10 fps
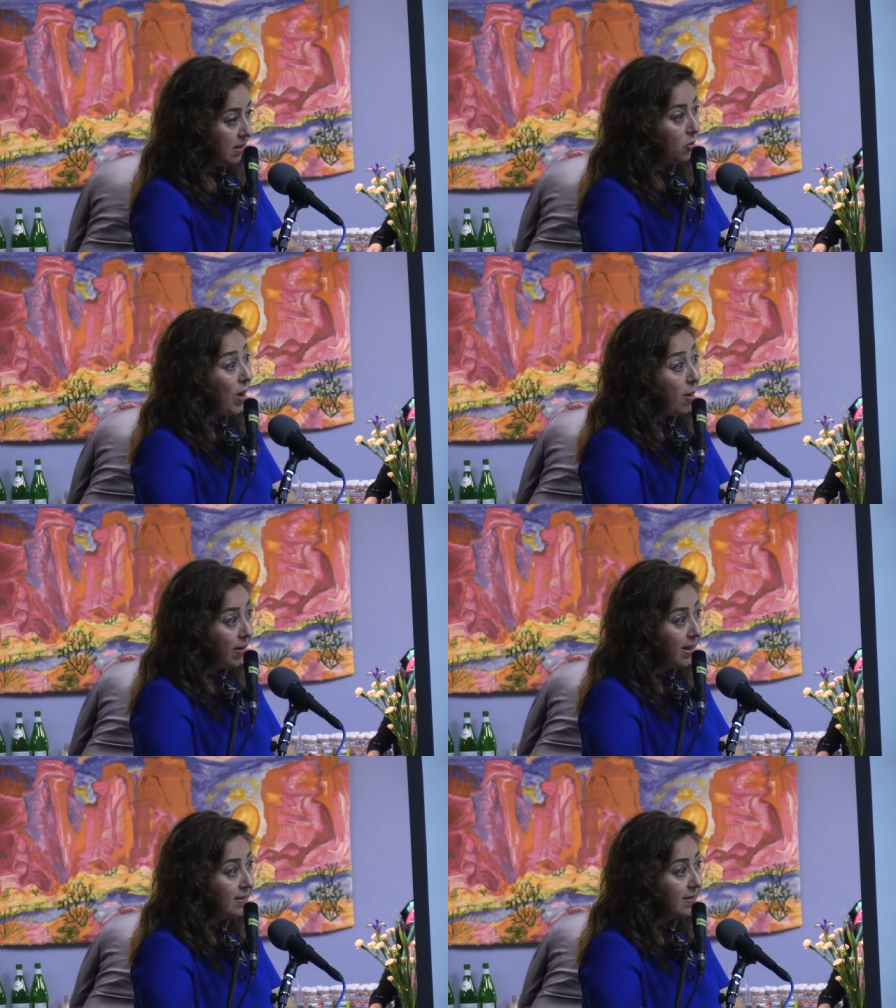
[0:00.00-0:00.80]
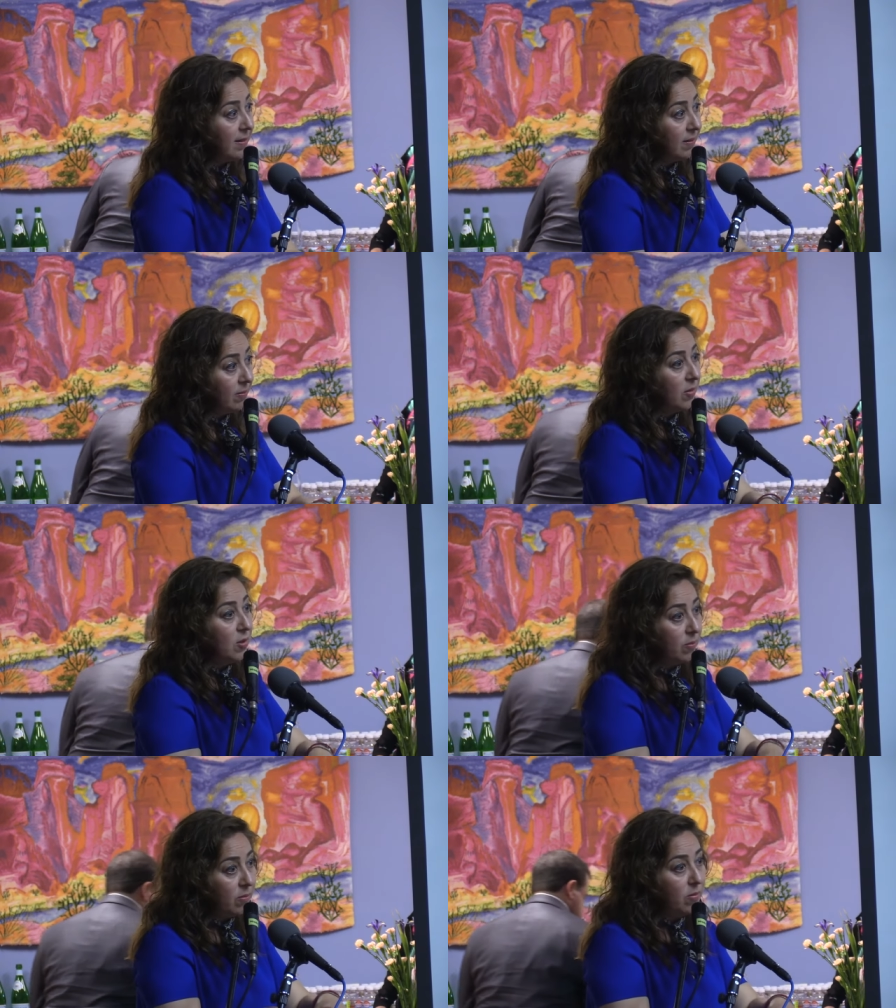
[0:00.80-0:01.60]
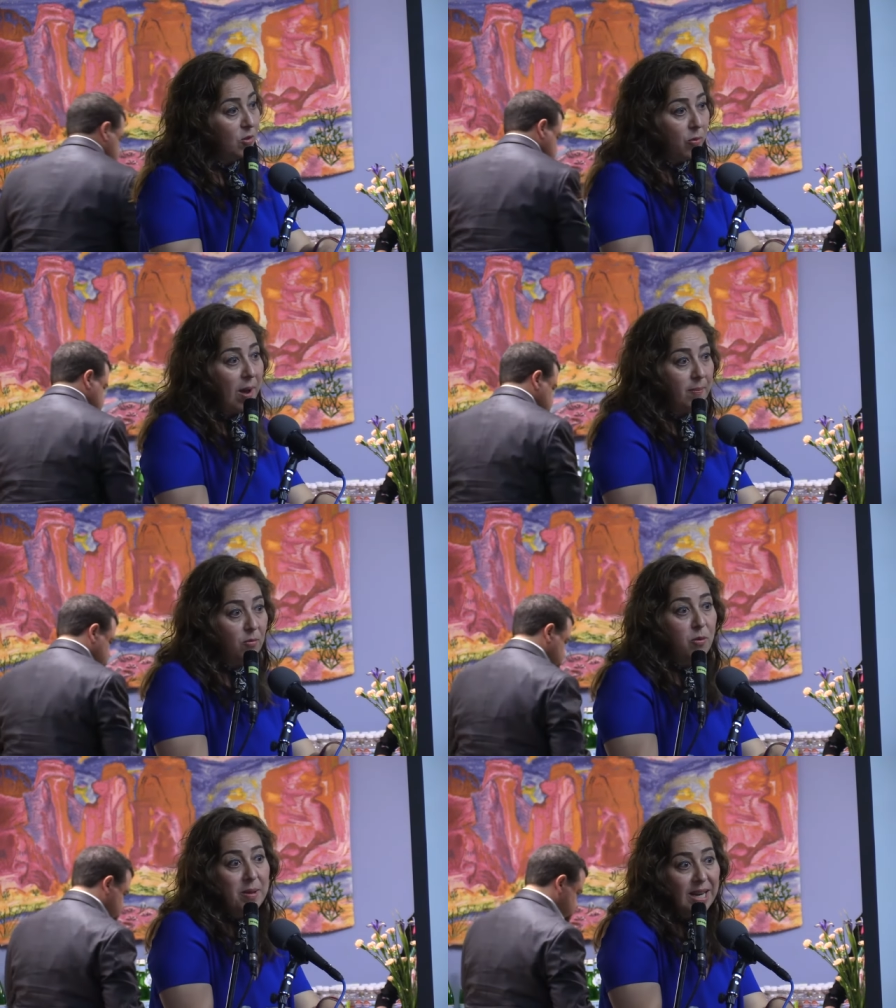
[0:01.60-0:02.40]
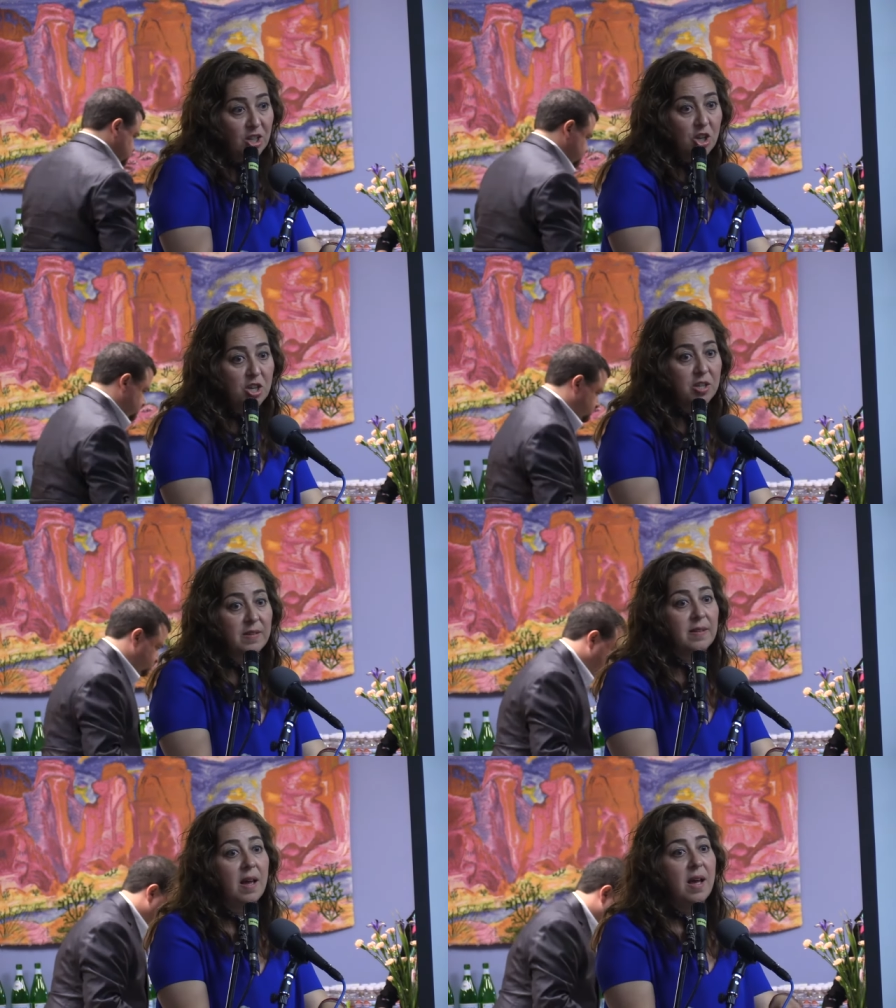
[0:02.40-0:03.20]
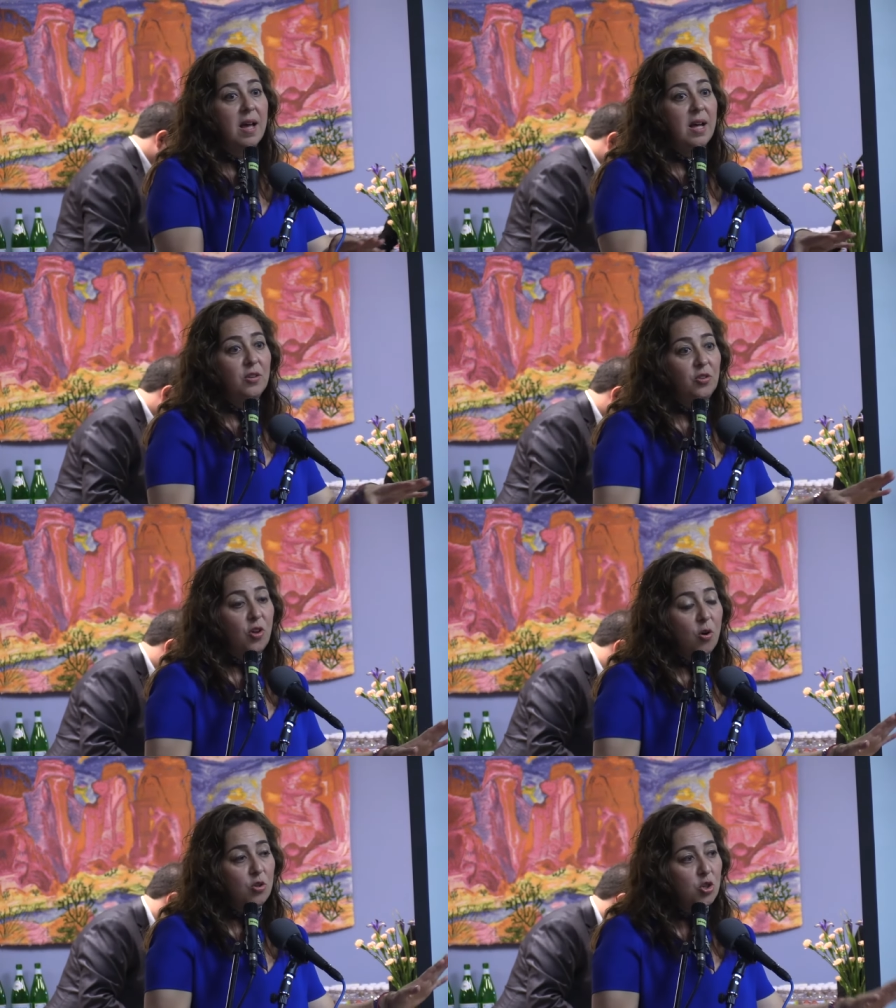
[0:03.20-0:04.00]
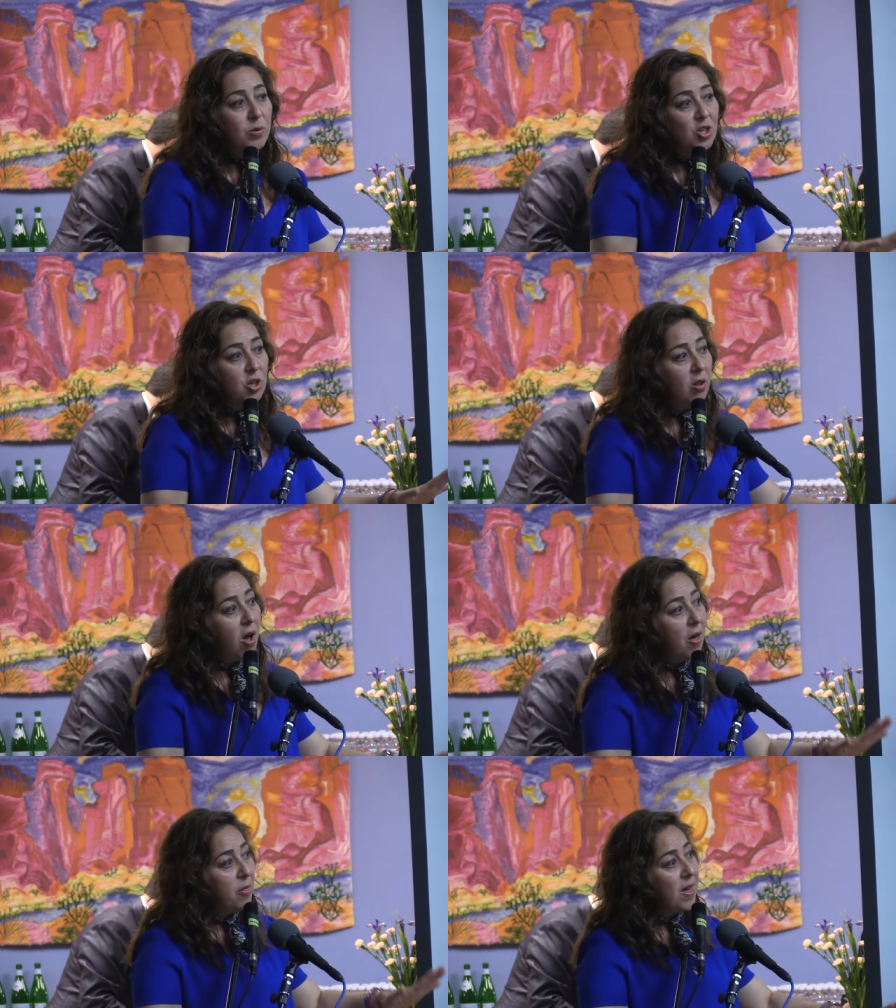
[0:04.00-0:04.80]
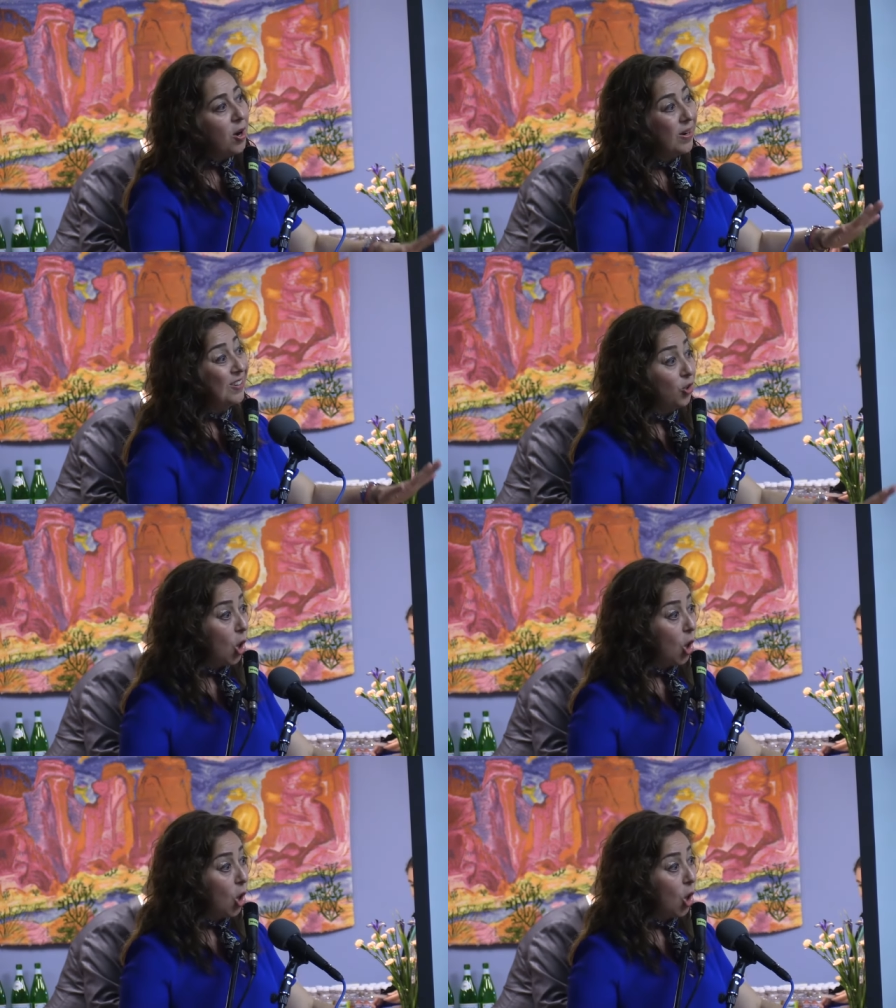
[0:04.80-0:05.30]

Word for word: the rabbis, the rabbinic judges. So Jewish law there is